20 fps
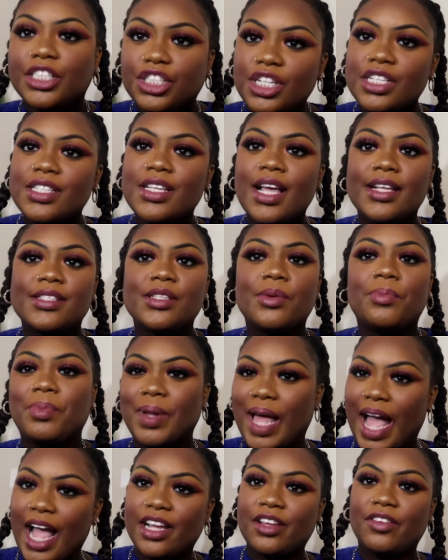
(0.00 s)
Just as a
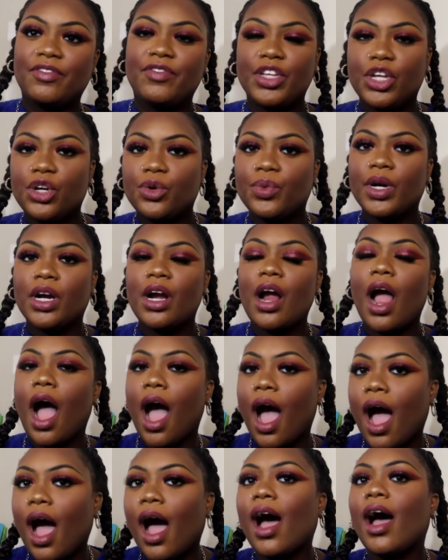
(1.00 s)
black viewer,
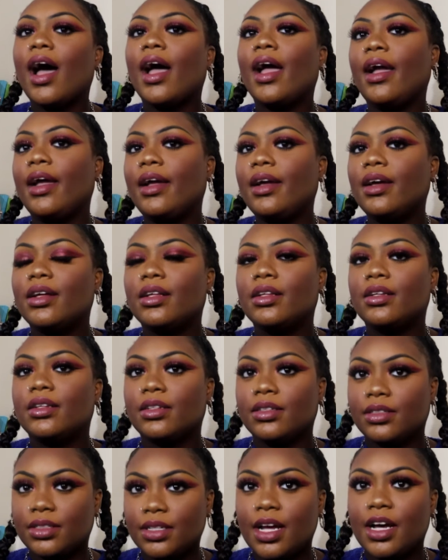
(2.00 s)
I
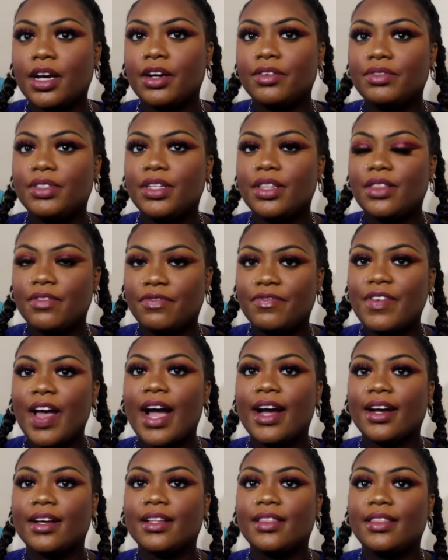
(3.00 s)
loved the
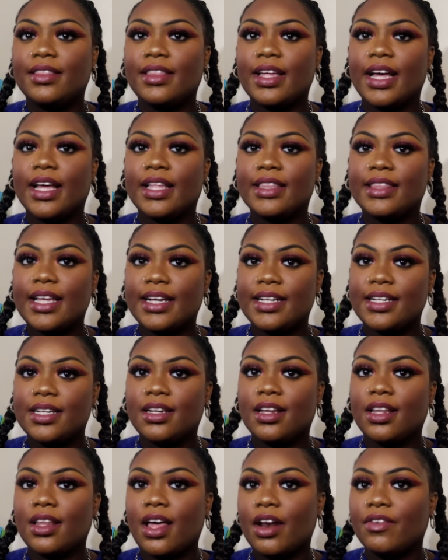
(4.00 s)
fact that they
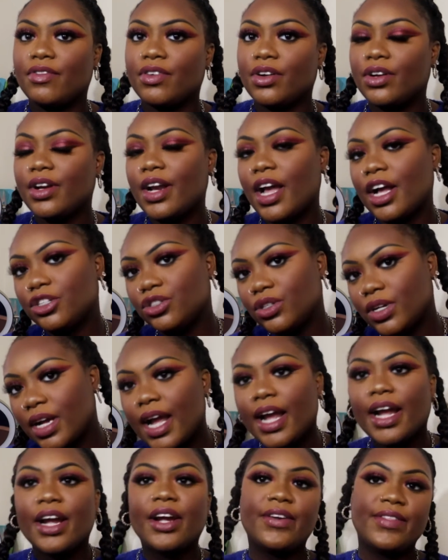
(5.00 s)
did a lot of her natural
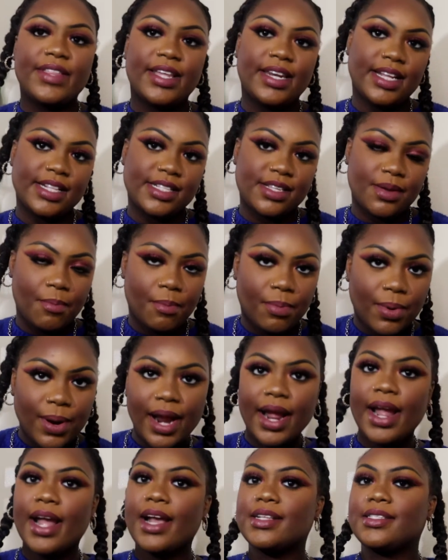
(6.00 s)
hair. They did some
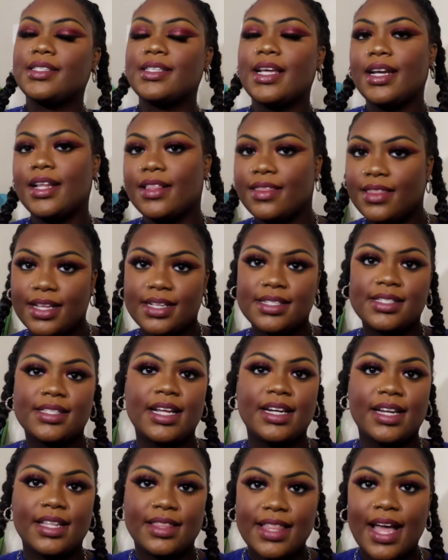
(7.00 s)
braids. They did this.
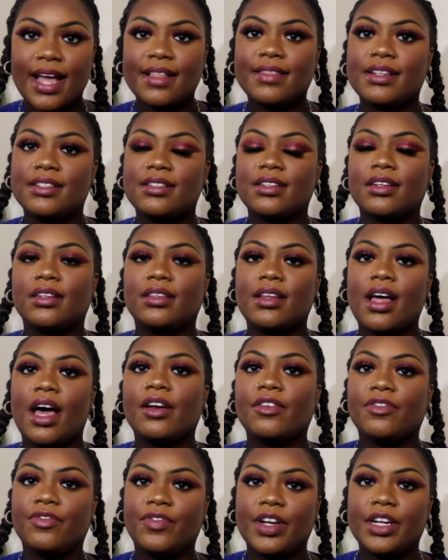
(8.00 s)
They did that. They took a
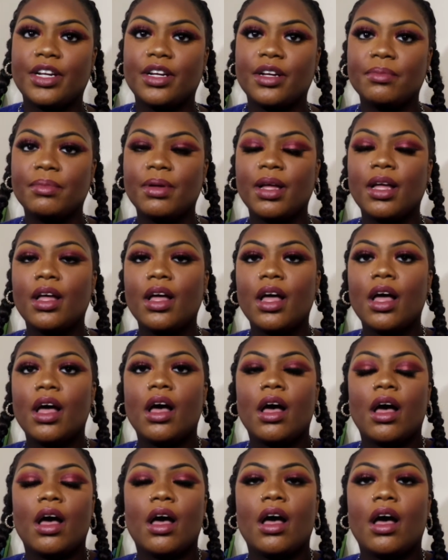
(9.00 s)
lot of freedom
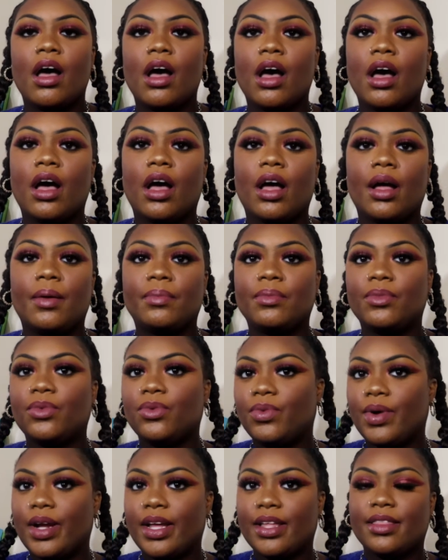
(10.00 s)

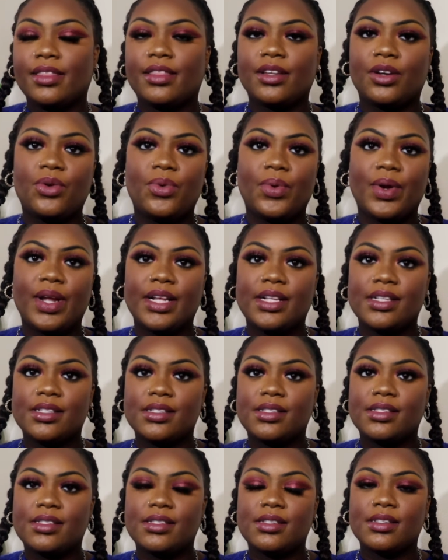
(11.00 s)
with the
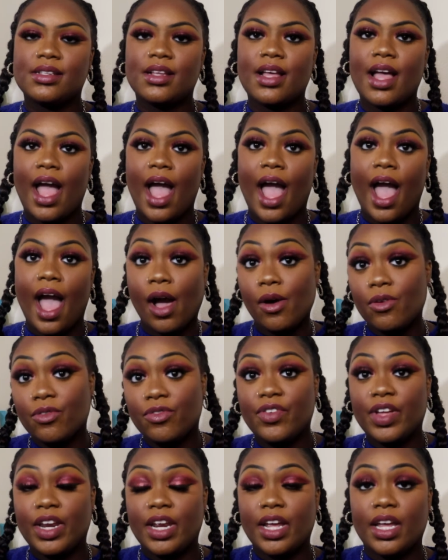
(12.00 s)
queen's
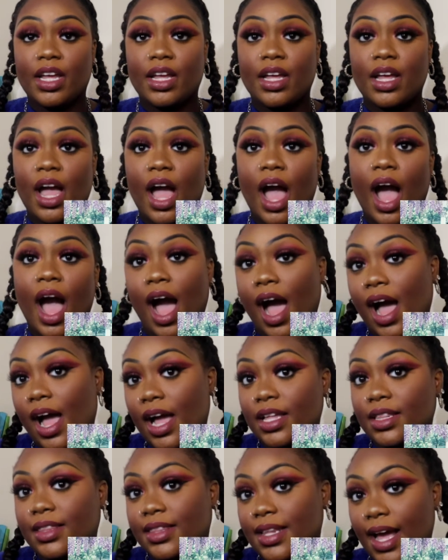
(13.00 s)
outfitting.
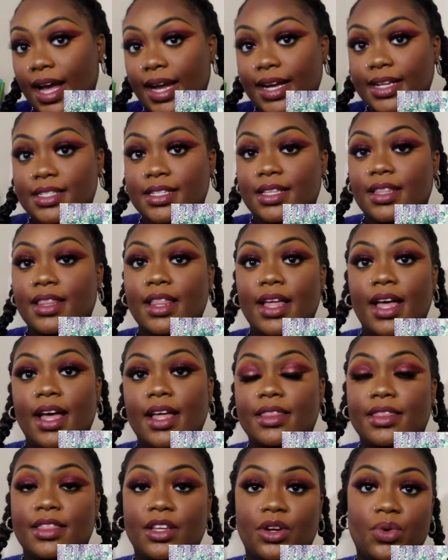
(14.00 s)
I liked
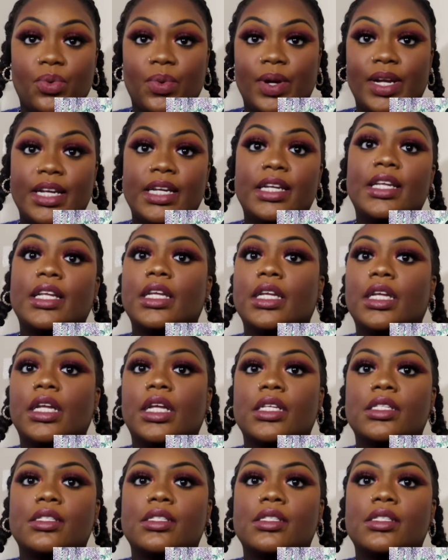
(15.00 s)
that the queen didn't